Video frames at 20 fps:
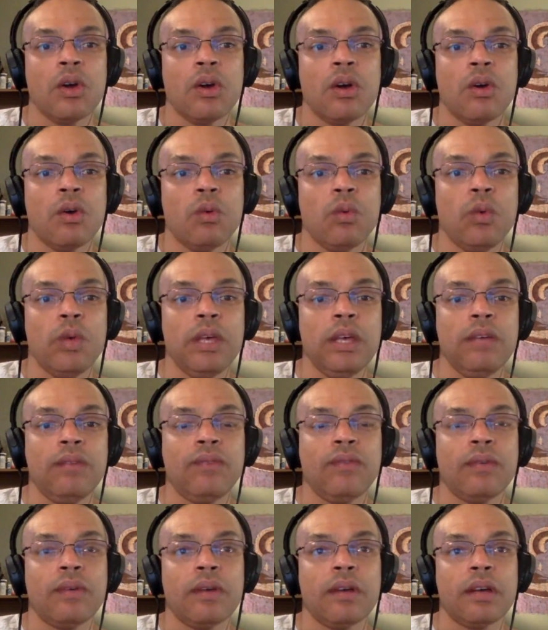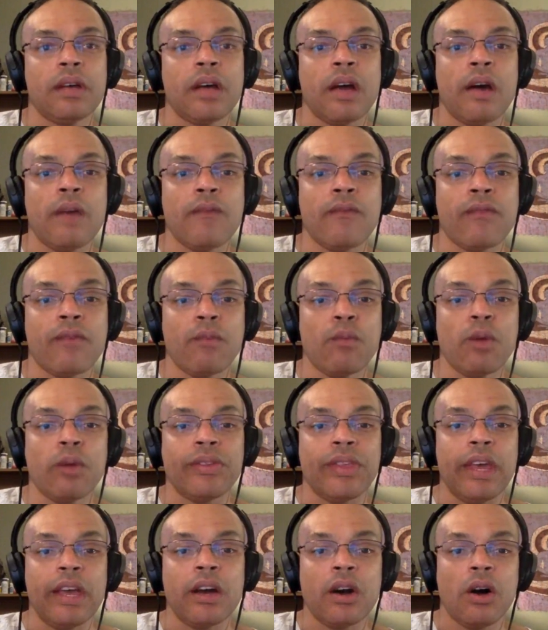We've come from what
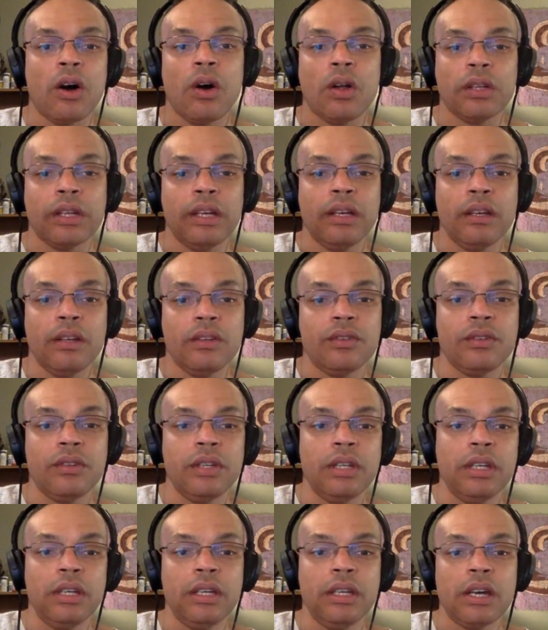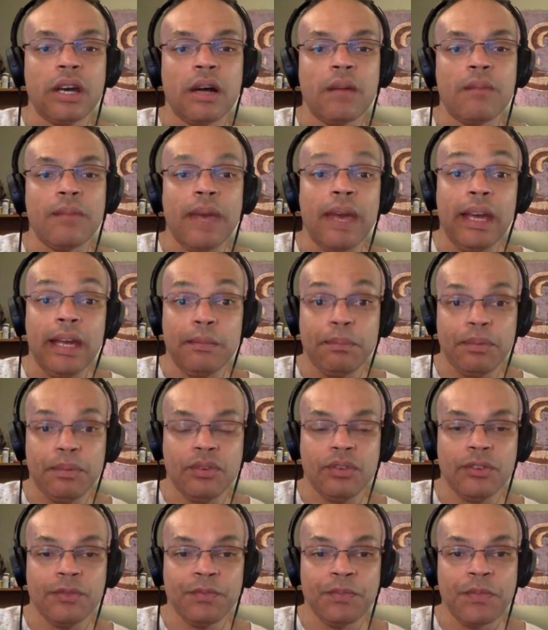they call is the
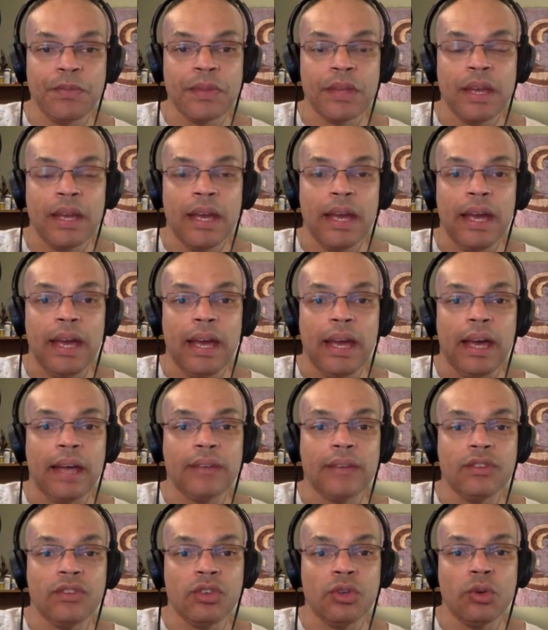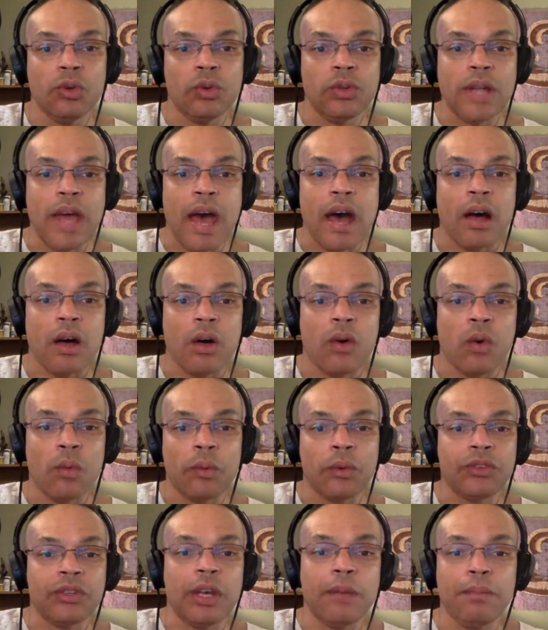apes, and to now
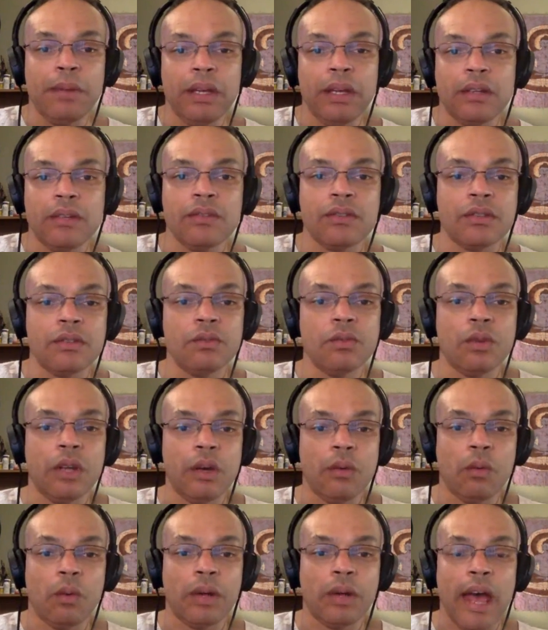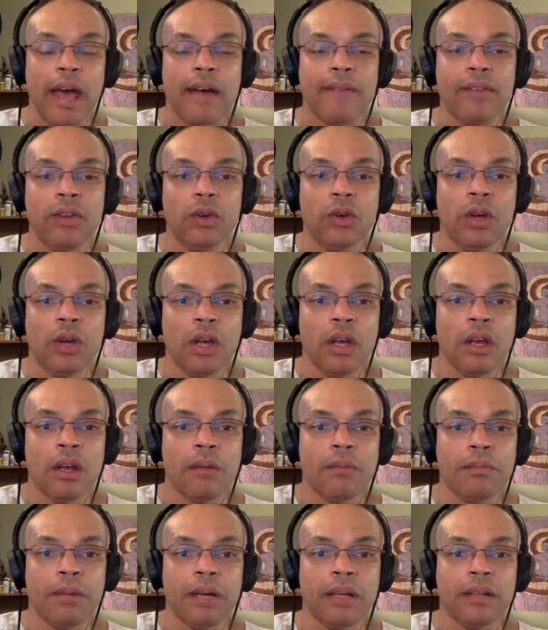Homo sapiens and what have you.
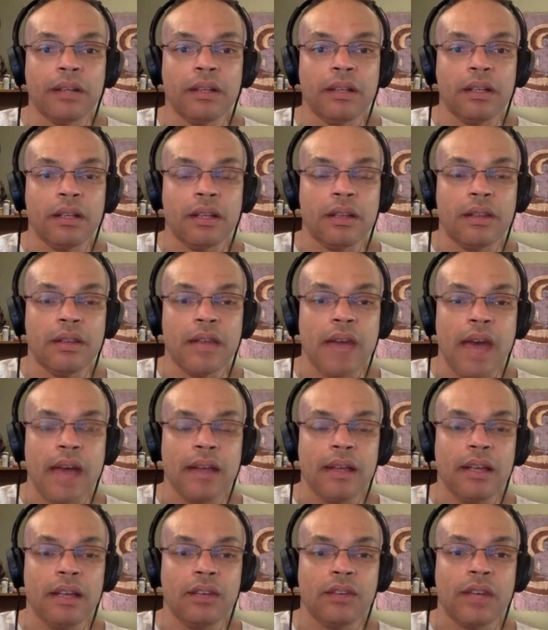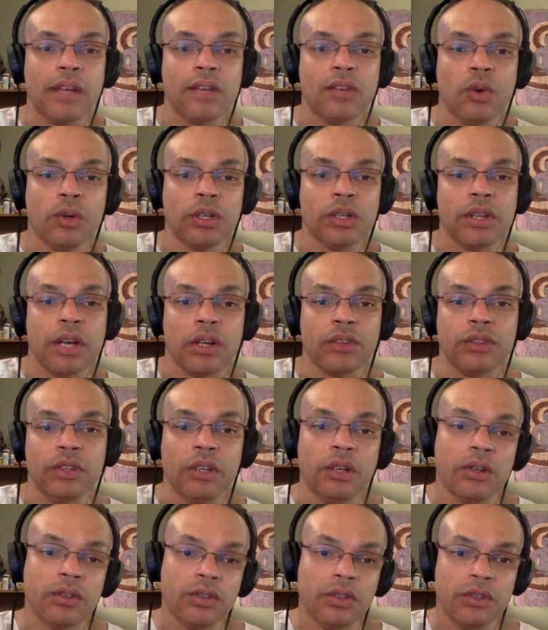But that 200,000
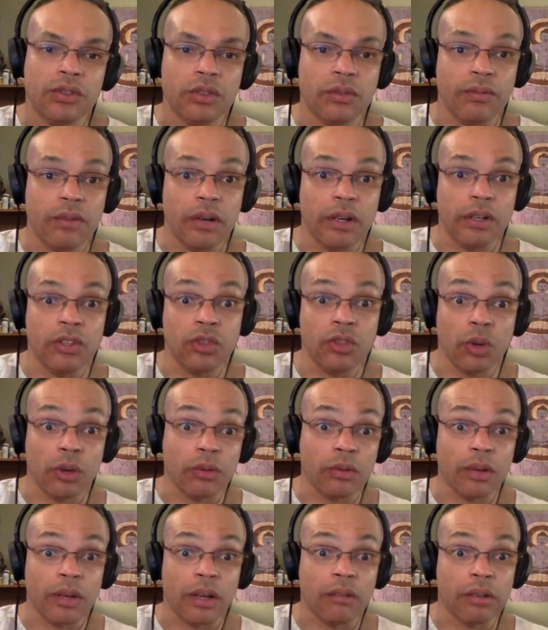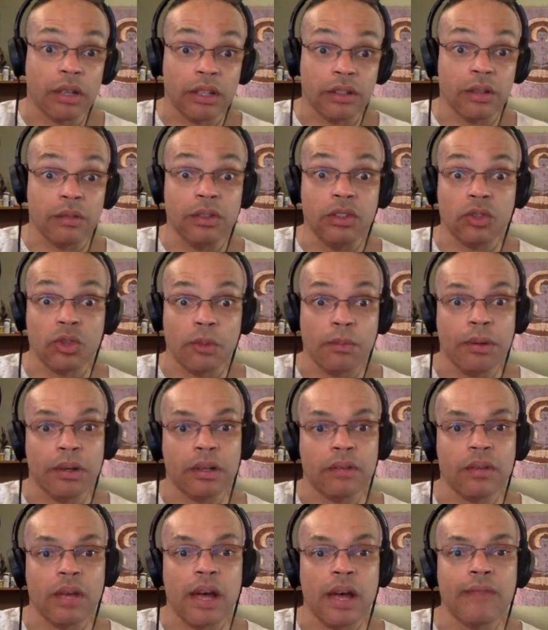years is a very short, relatively short
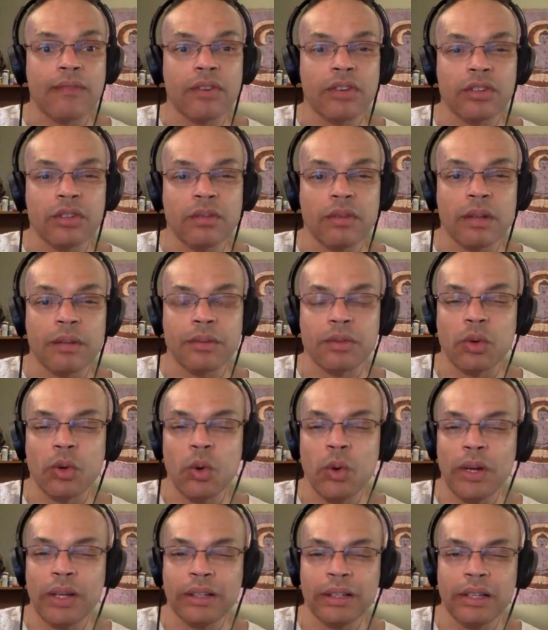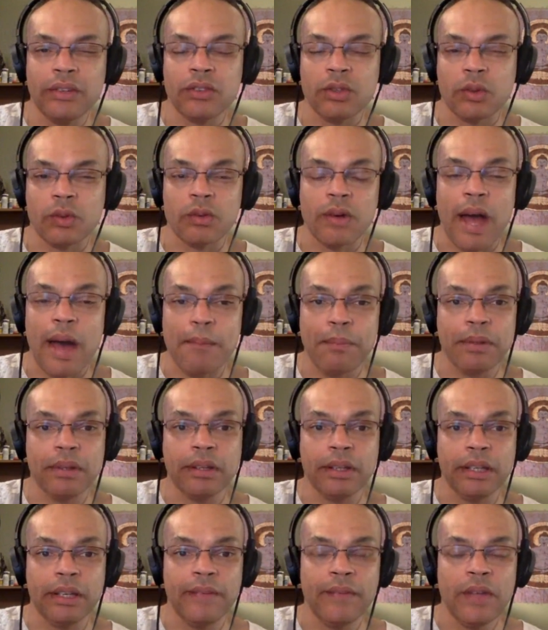period of time for us to develop so quickly and so
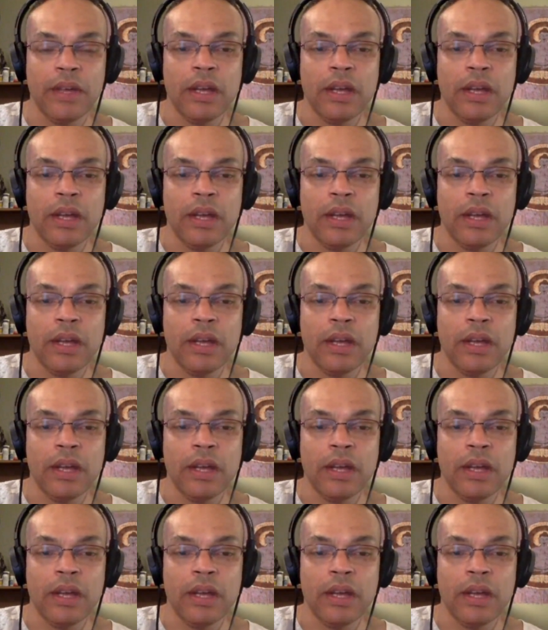rapidly.